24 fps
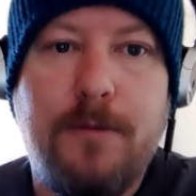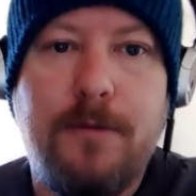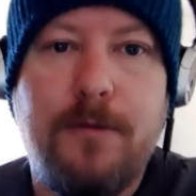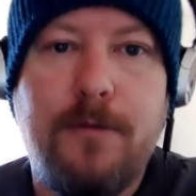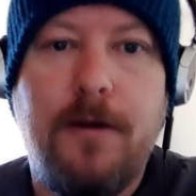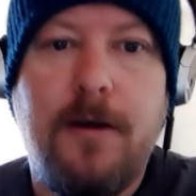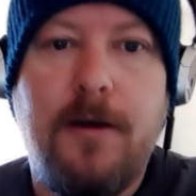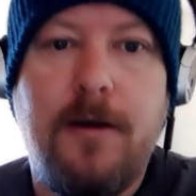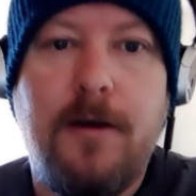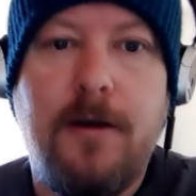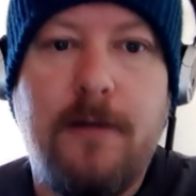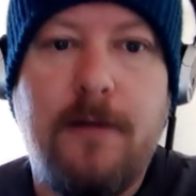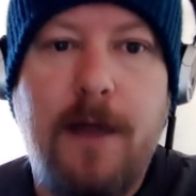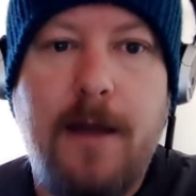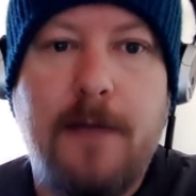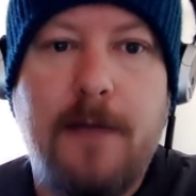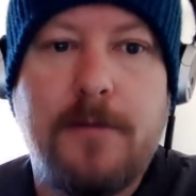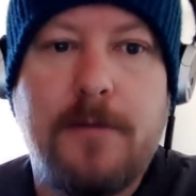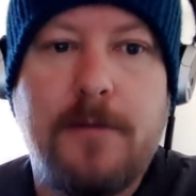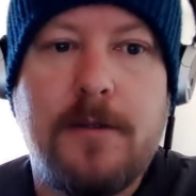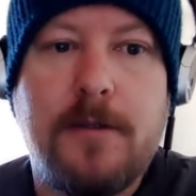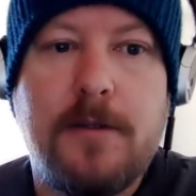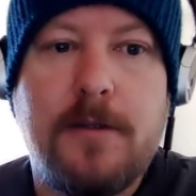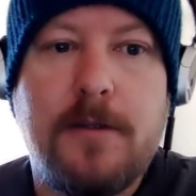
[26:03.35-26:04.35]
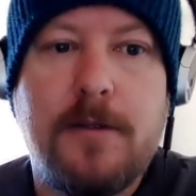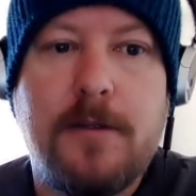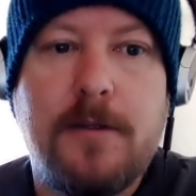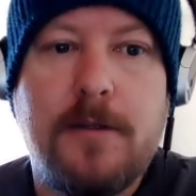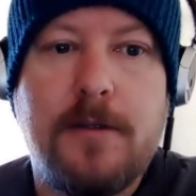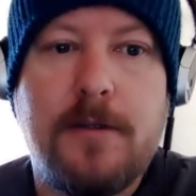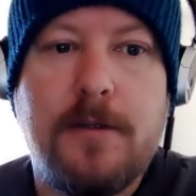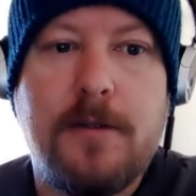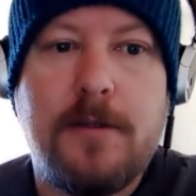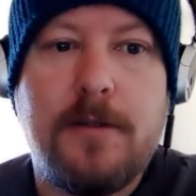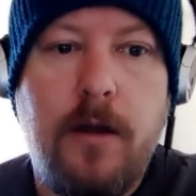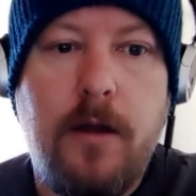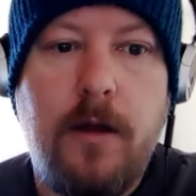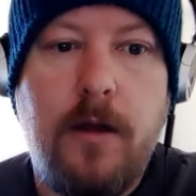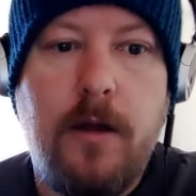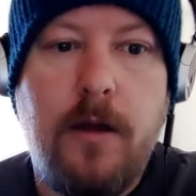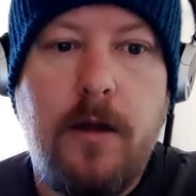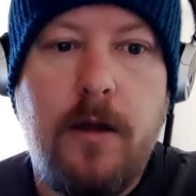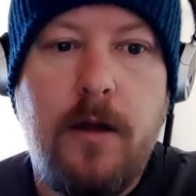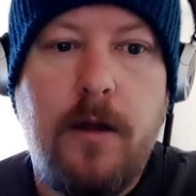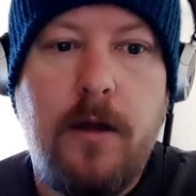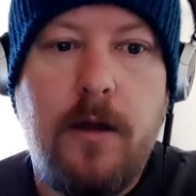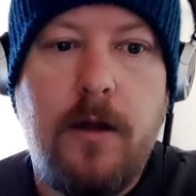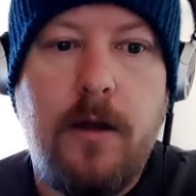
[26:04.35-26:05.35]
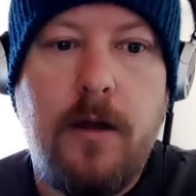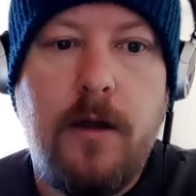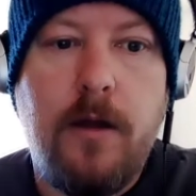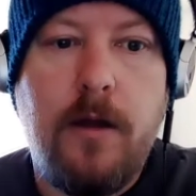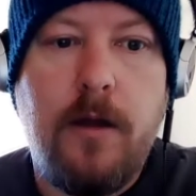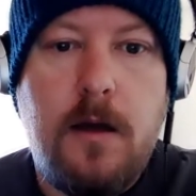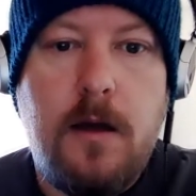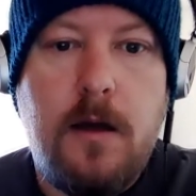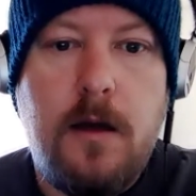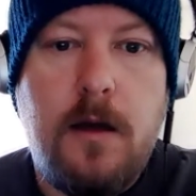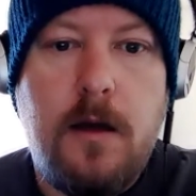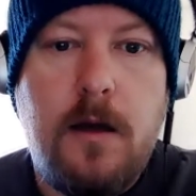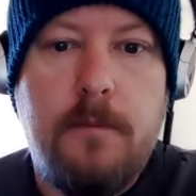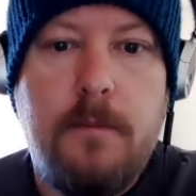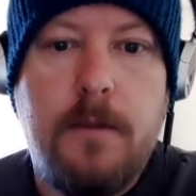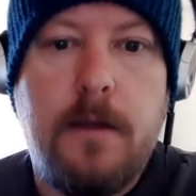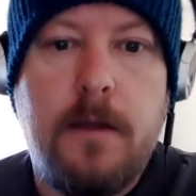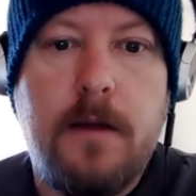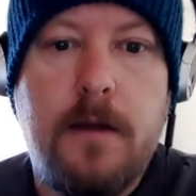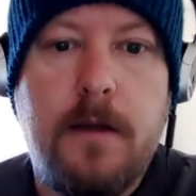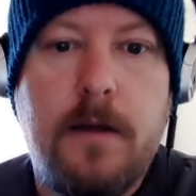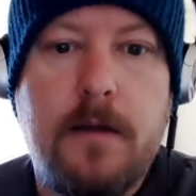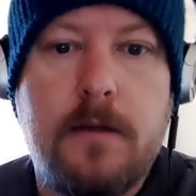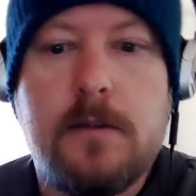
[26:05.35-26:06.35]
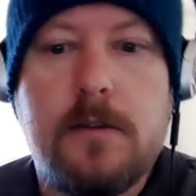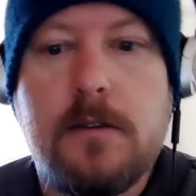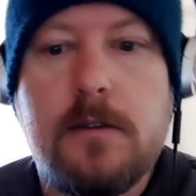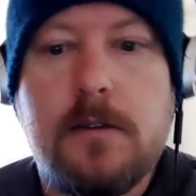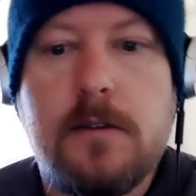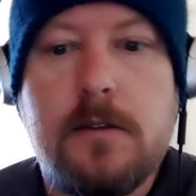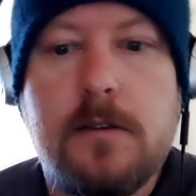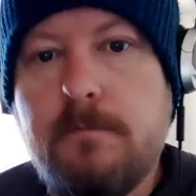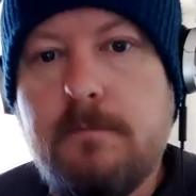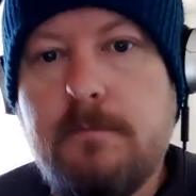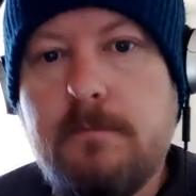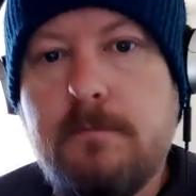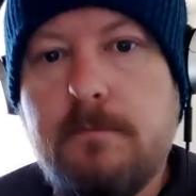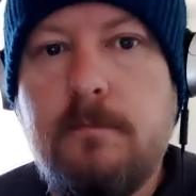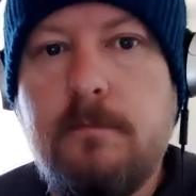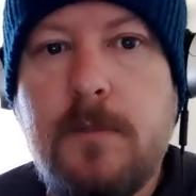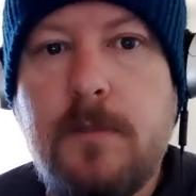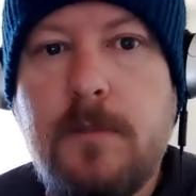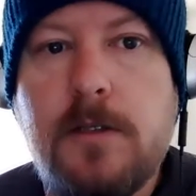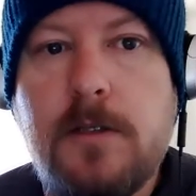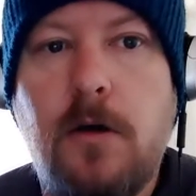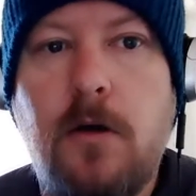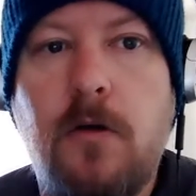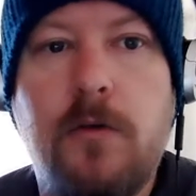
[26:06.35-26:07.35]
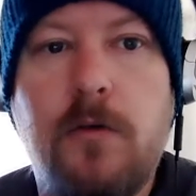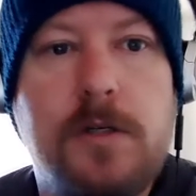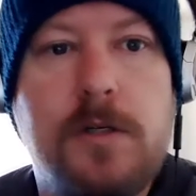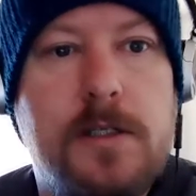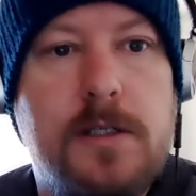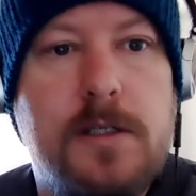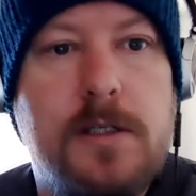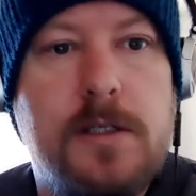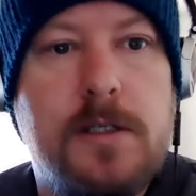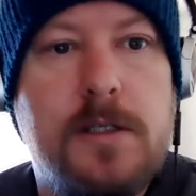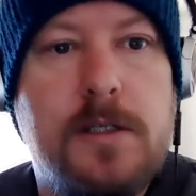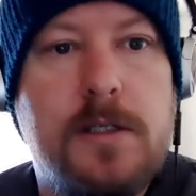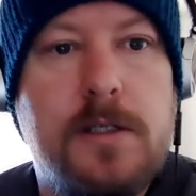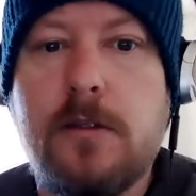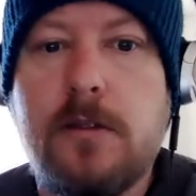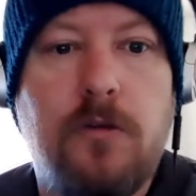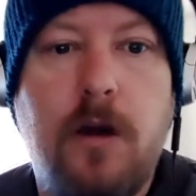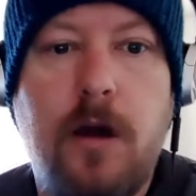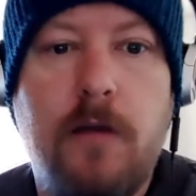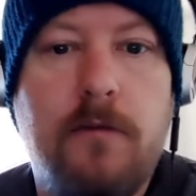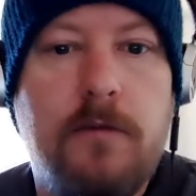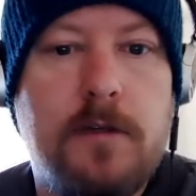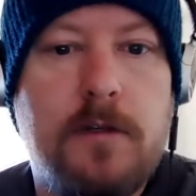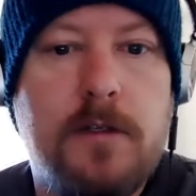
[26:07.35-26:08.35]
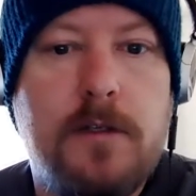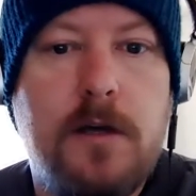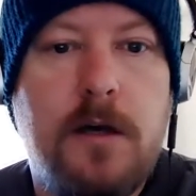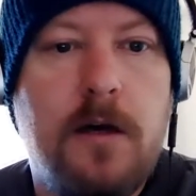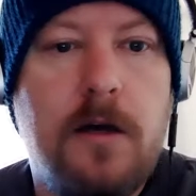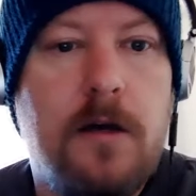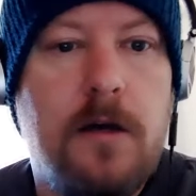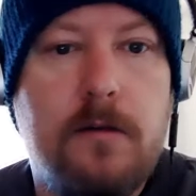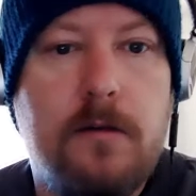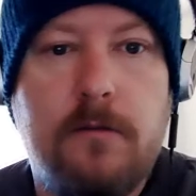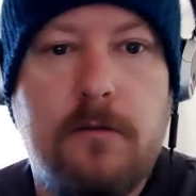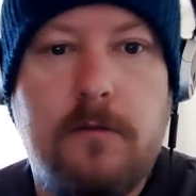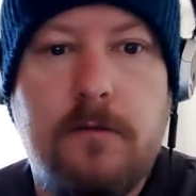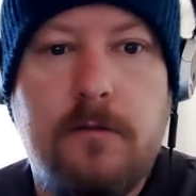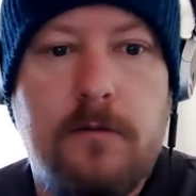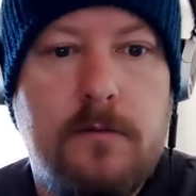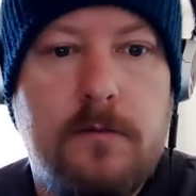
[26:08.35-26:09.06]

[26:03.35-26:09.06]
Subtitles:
who have apps in the store right now, because this always tends to drive a ton of